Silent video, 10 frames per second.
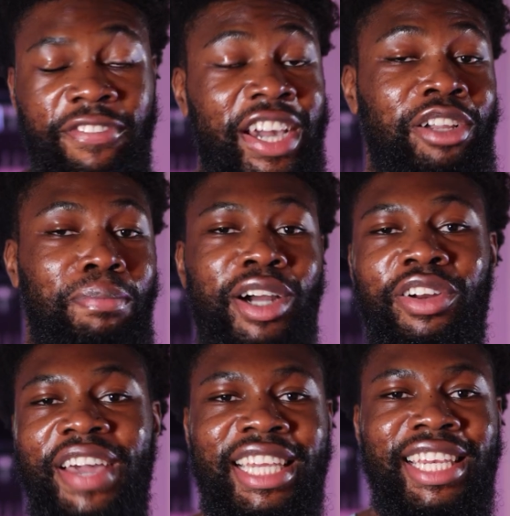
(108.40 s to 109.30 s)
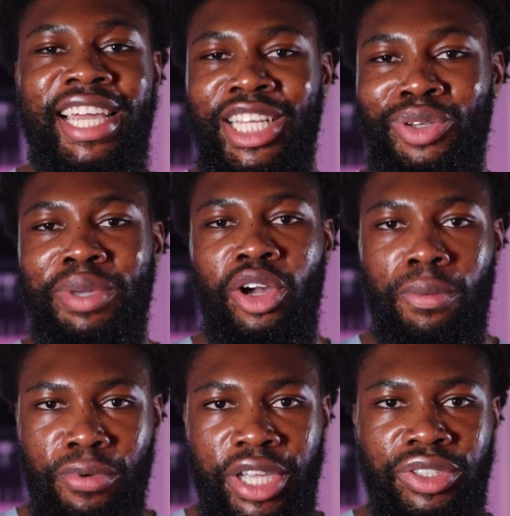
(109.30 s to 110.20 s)
The final part of handling atomic
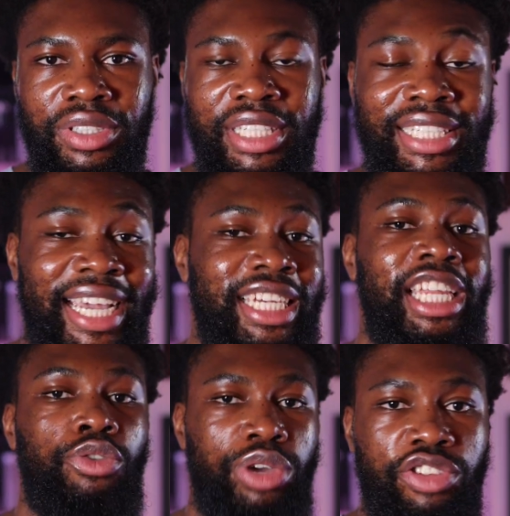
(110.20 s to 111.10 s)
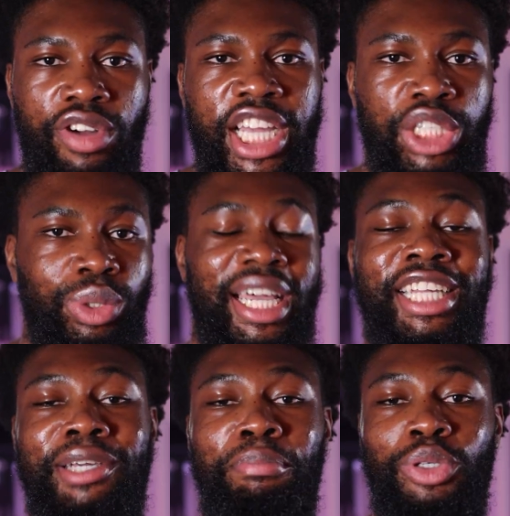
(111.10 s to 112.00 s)
operations is handling retries with
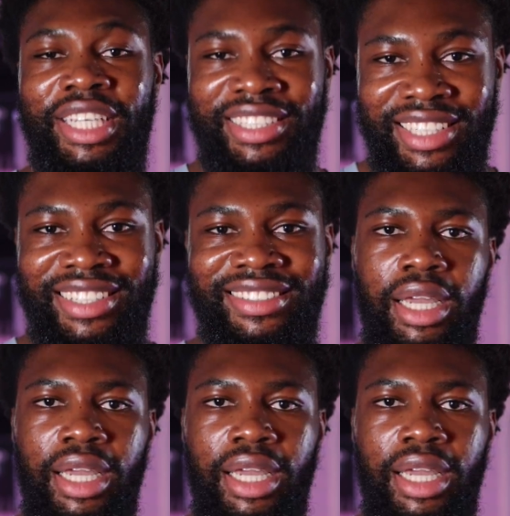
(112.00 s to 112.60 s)
idempotency.